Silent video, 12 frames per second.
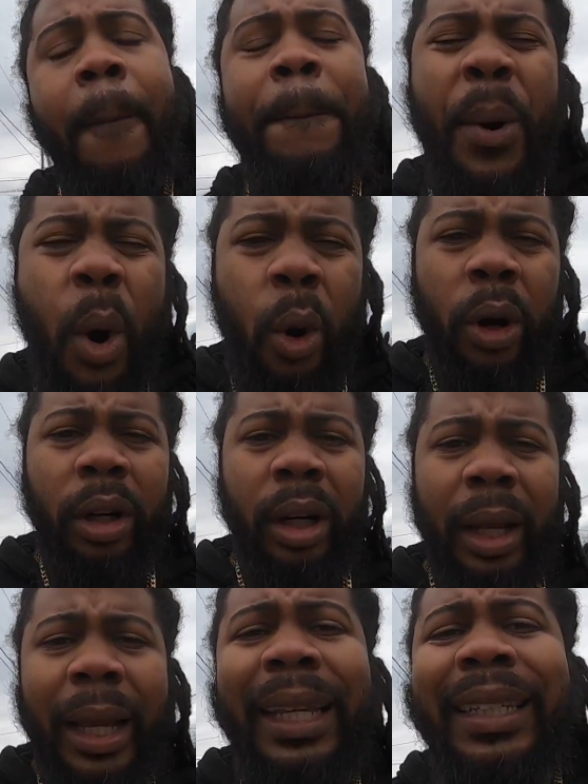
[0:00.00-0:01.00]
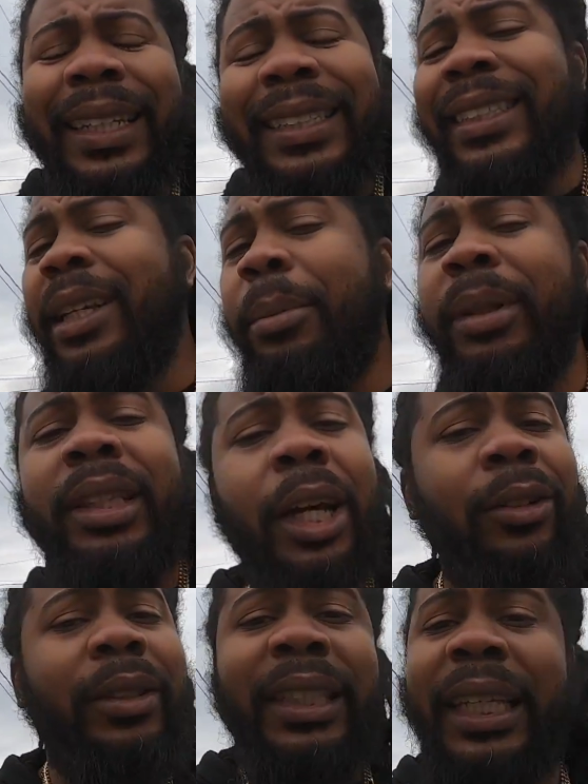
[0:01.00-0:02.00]
born December
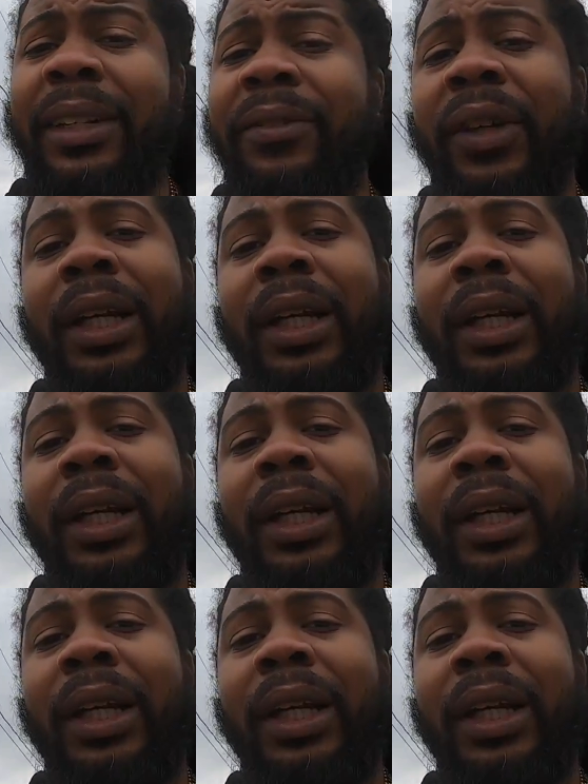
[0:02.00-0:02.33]
13th,